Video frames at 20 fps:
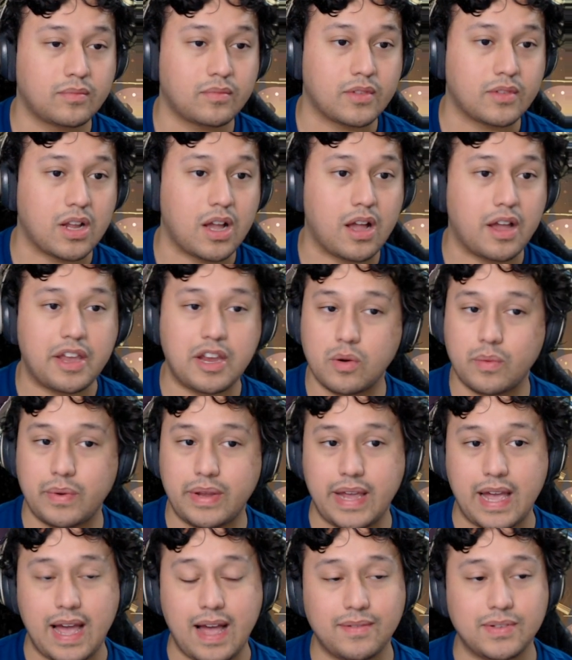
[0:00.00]
Here
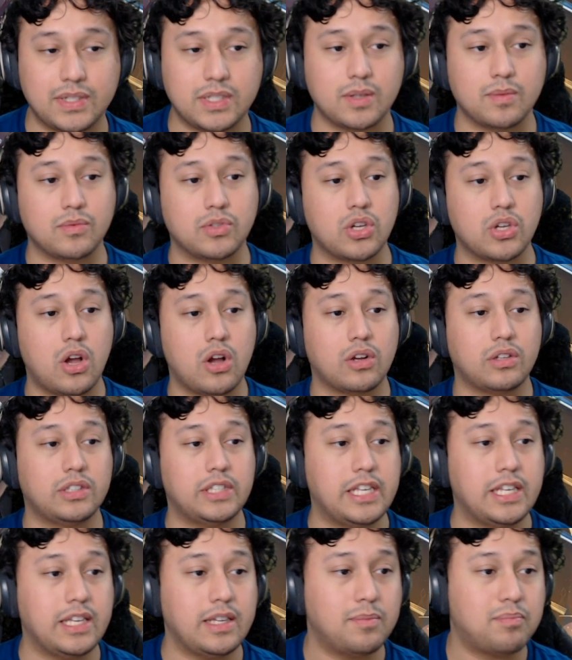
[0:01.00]
we have some
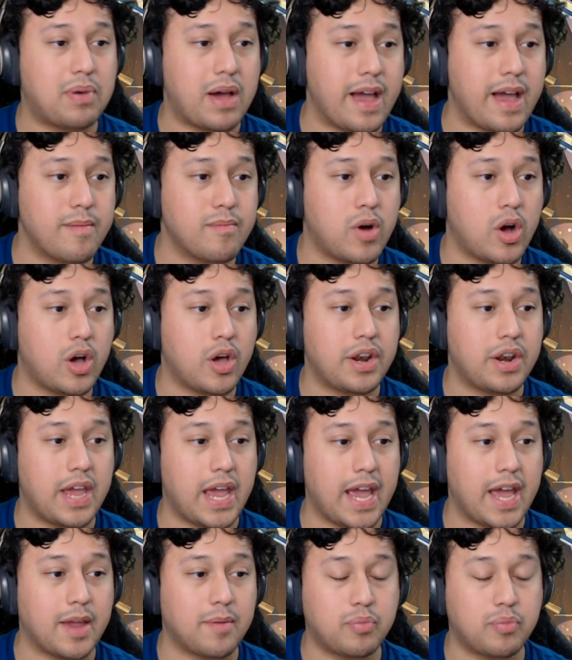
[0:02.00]
Zhongli, Paimon,
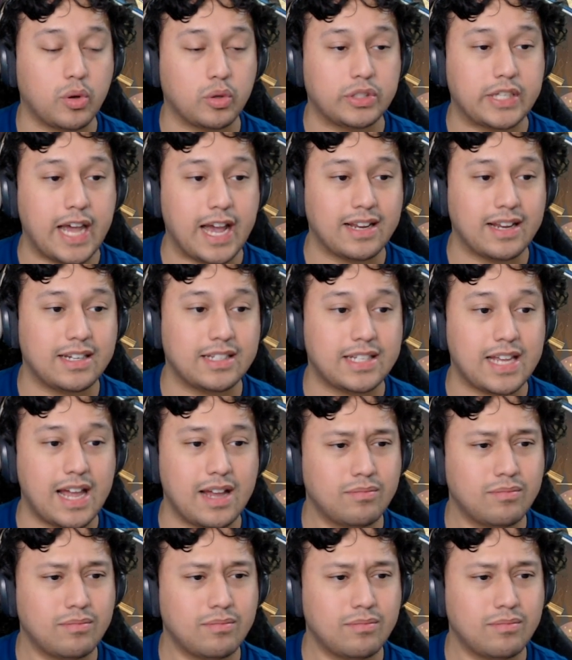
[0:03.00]
and protagonist.